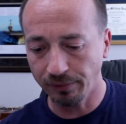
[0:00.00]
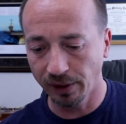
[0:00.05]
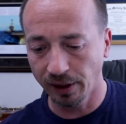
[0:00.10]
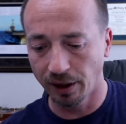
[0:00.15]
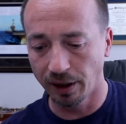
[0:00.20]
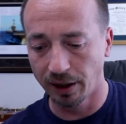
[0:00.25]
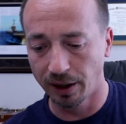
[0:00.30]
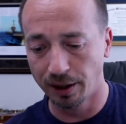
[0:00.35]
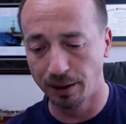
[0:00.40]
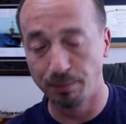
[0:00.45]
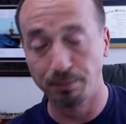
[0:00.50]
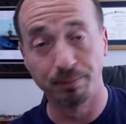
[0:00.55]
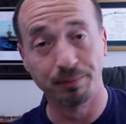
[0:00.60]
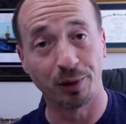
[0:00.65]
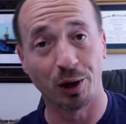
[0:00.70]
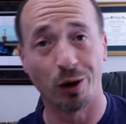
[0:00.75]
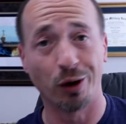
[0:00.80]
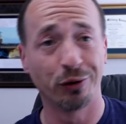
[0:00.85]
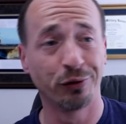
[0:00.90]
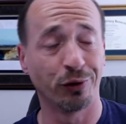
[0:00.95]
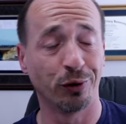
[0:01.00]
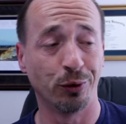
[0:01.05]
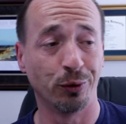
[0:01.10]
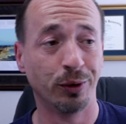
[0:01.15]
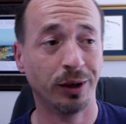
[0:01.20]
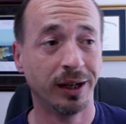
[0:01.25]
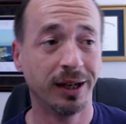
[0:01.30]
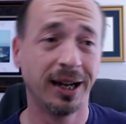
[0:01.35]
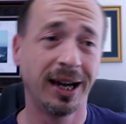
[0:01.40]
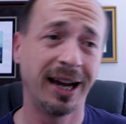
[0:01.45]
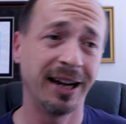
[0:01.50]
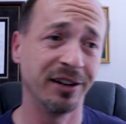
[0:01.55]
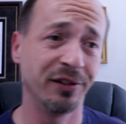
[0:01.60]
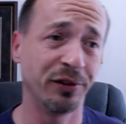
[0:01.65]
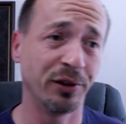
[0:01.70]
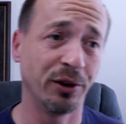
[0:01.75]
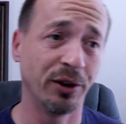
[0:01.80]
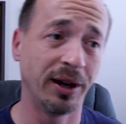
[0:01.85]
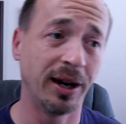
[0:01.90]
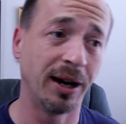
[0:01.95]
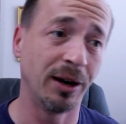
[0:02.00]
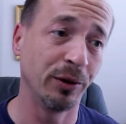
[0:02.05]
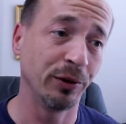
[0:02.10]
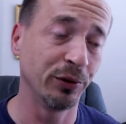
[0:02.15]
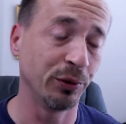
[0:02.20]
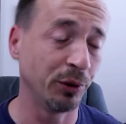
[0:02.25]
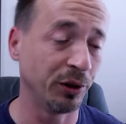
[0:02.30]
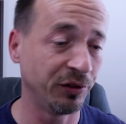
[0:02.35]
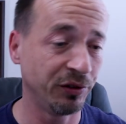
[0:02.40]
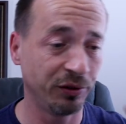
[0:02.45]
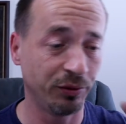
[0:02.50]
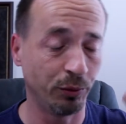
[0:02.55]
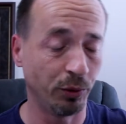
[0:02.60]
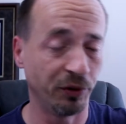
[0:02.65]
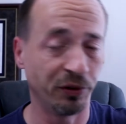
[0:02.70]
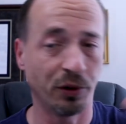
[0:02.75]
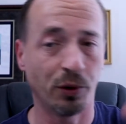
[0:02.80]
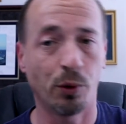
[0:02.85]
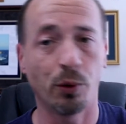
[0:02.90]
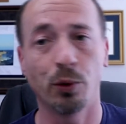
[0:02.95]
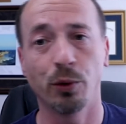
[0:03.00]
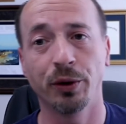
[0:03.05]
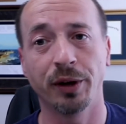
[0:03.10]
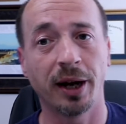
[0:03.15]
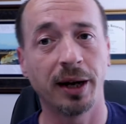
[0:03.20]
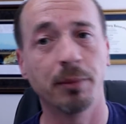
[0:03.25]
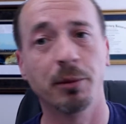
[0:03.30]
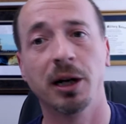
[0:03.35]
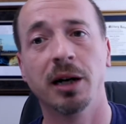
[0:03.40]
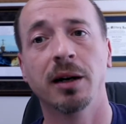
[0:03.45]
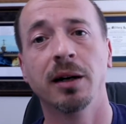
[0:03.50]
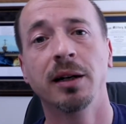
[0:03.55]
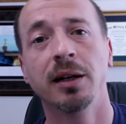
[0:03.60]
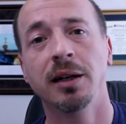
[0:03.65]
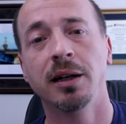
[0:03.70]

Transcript: Also had to sell a house, which was a whole nightmare